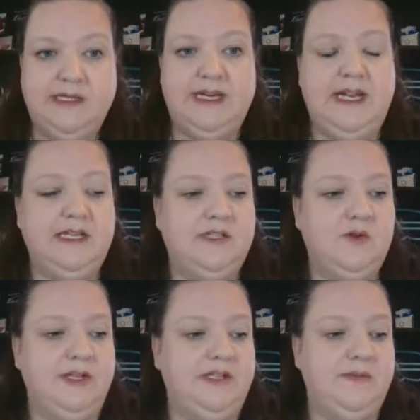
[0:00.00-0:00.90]
today is
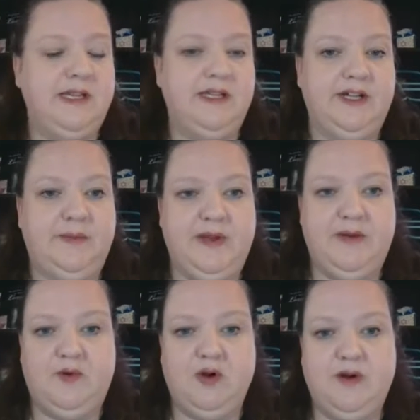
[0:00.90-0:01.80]
going to be a little
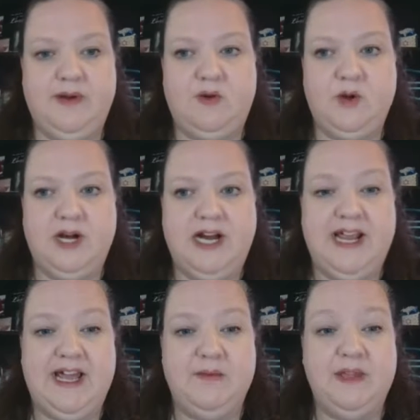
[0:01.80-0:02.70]
bit more about where I
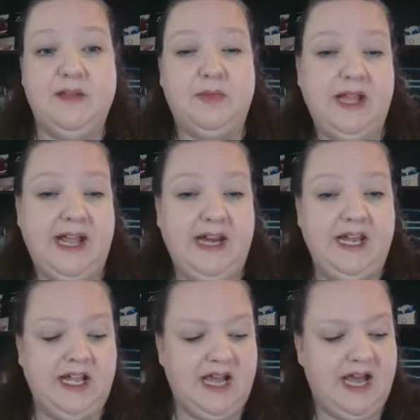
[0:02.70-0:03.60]
am in the
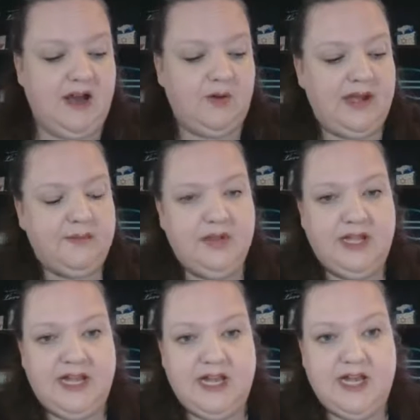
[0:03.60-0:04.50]
planning, how I
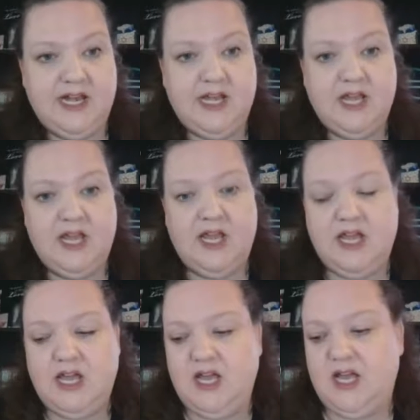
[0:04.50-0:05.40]
plan,
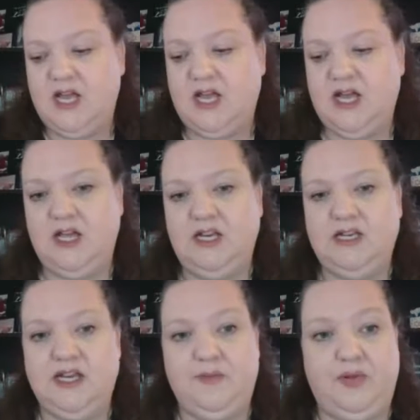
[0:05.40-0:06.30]

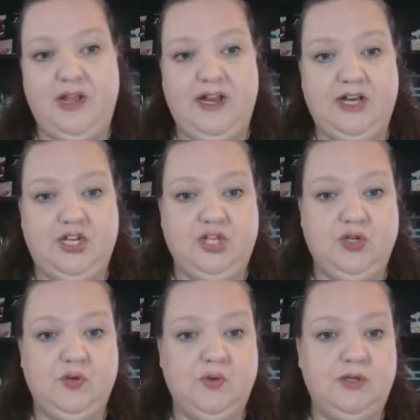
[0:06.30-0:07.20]
and I plan to
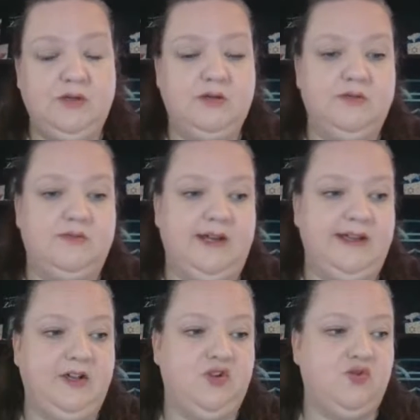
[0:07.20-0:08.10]
show you
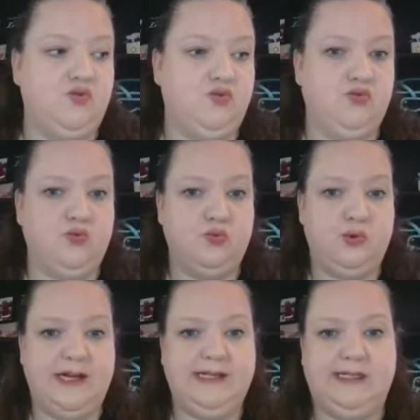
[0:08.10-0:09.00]
my
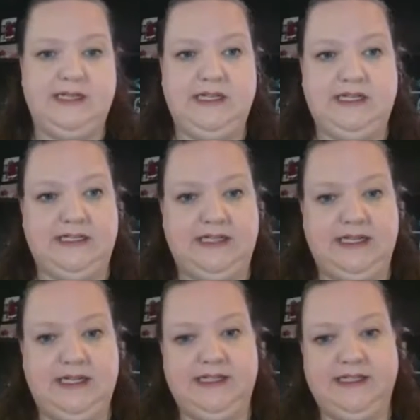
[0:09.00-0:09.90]
craziness
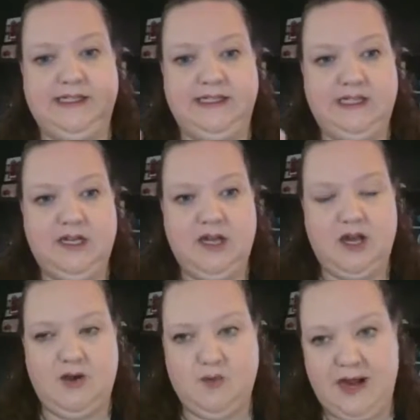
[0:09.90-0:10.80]
that is
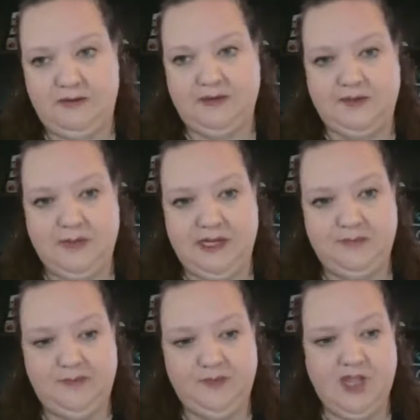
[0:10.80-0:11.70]
around me.